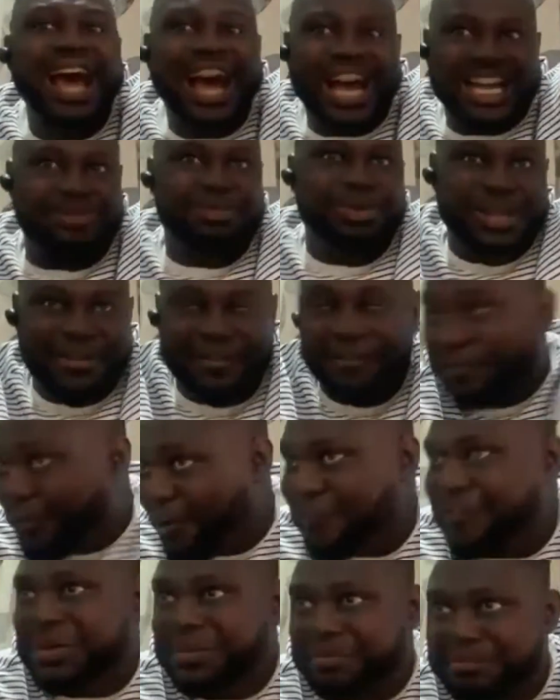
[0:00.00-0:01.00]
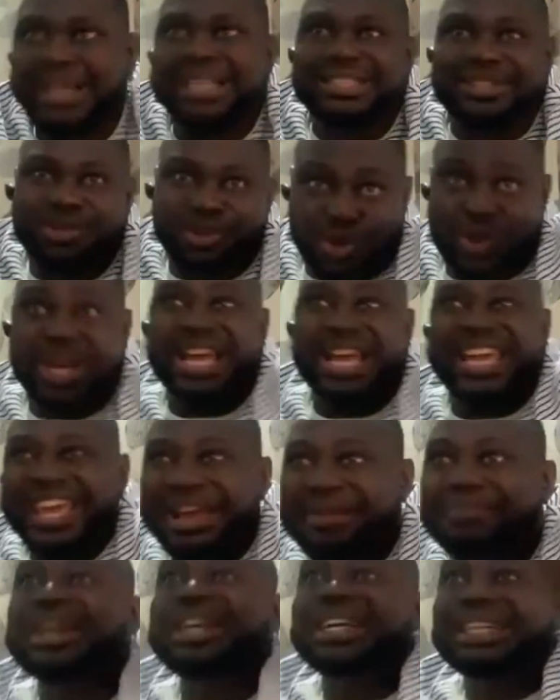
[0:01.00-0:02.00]
has been involved in betting on a
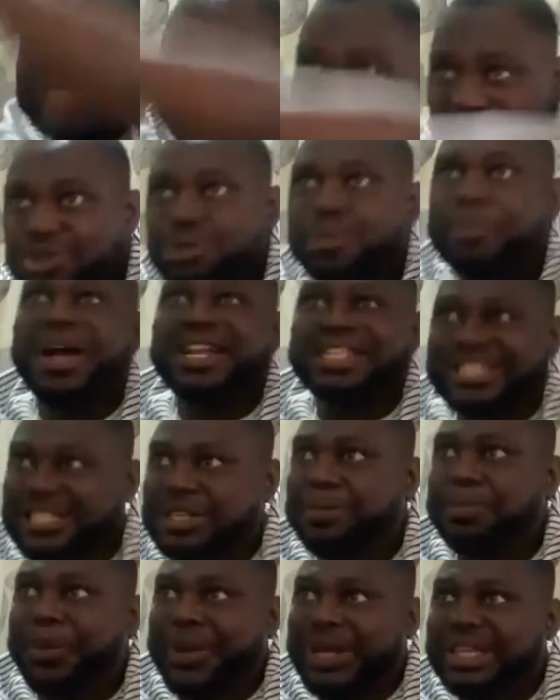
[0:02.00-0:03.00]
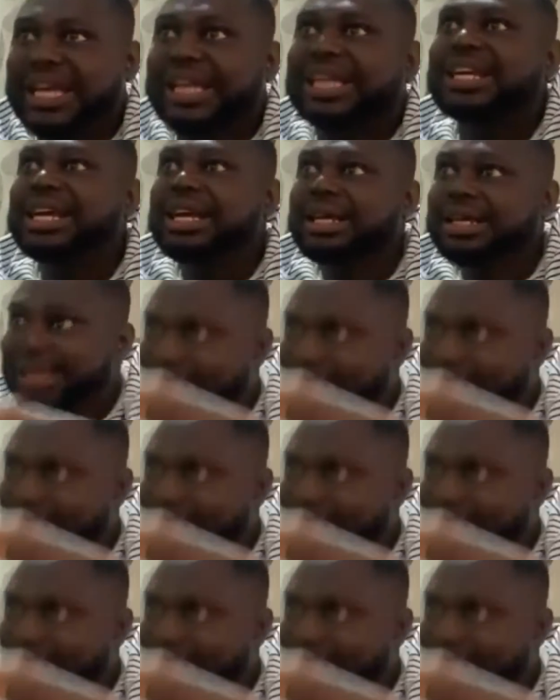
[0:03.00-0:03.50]
game that you participated.